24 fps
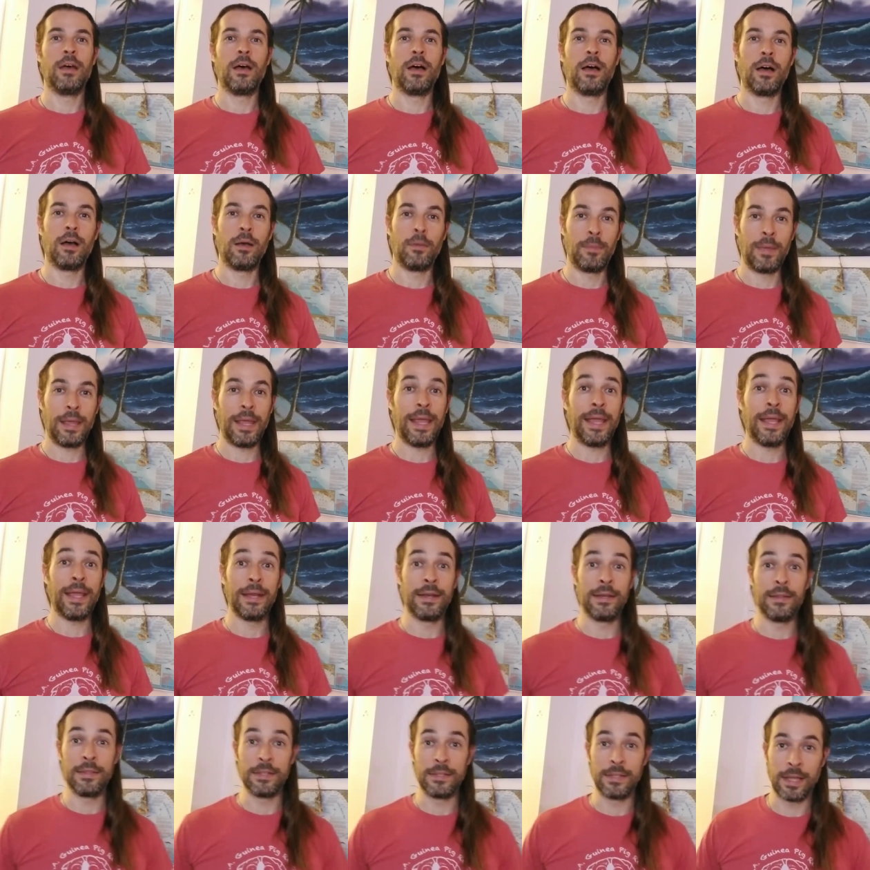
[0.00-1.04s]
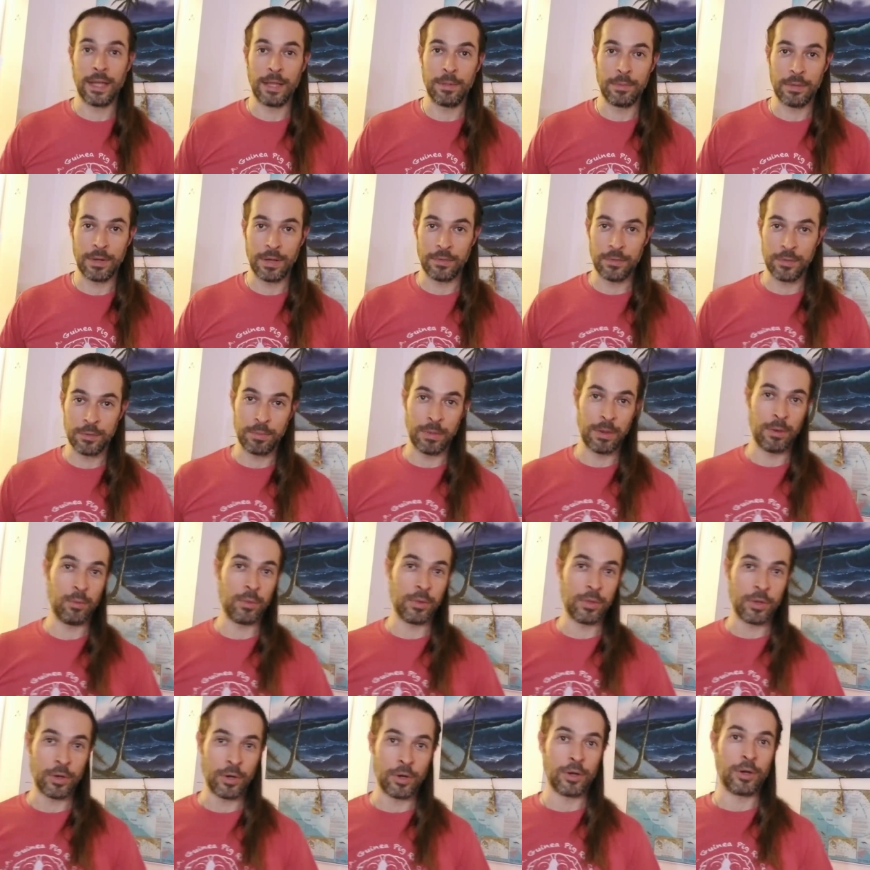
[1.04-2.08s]
um, and the time that I've spent
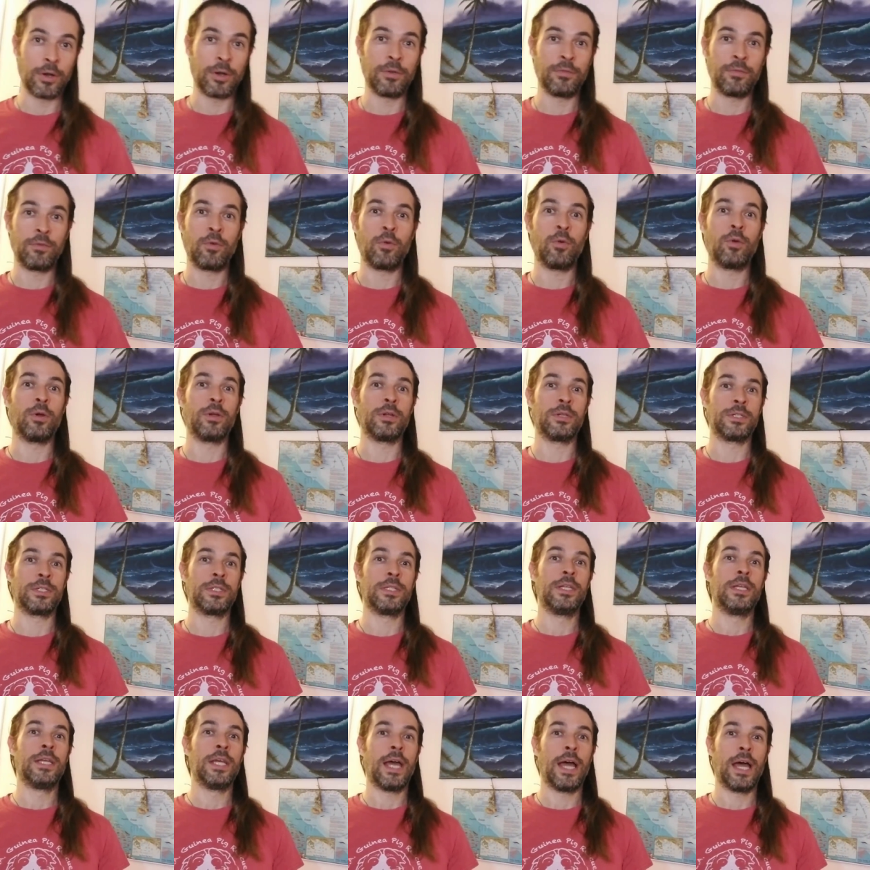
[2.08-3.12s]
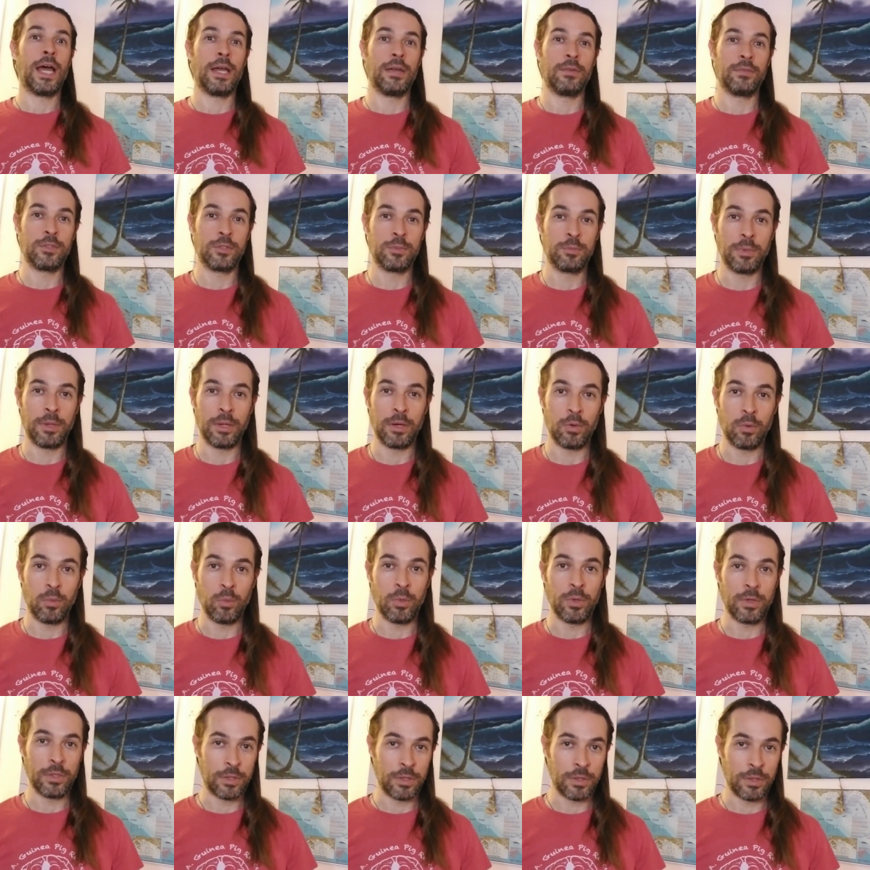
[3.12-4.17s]
with her, of course, I've spent
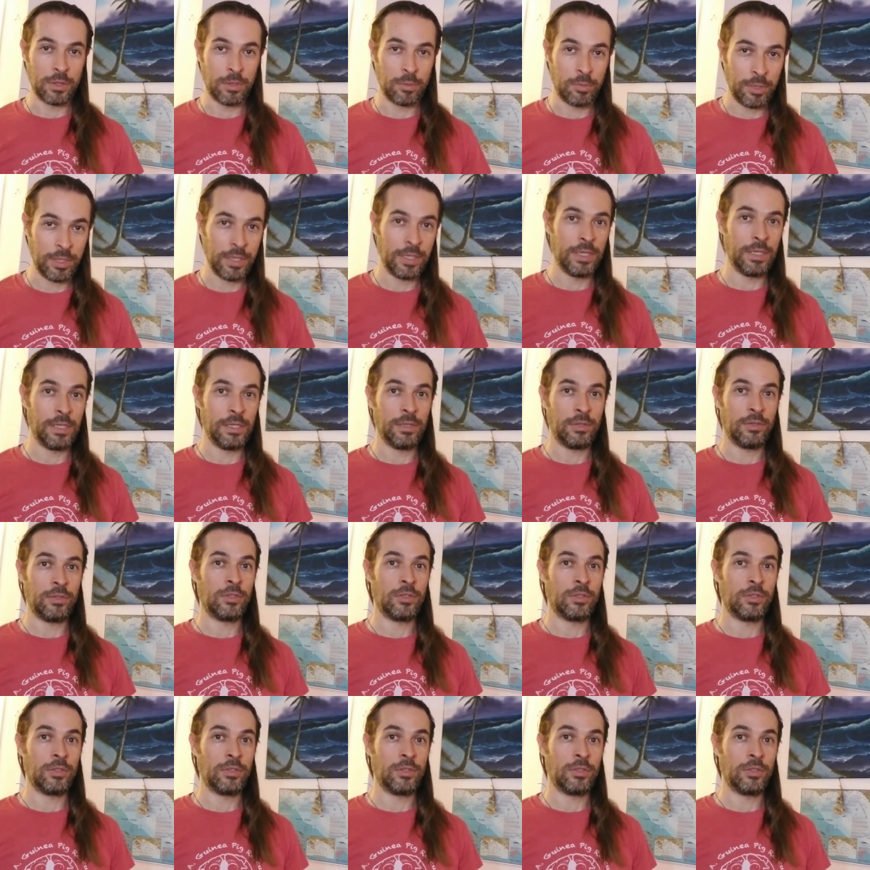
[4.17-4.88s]
with the piggies.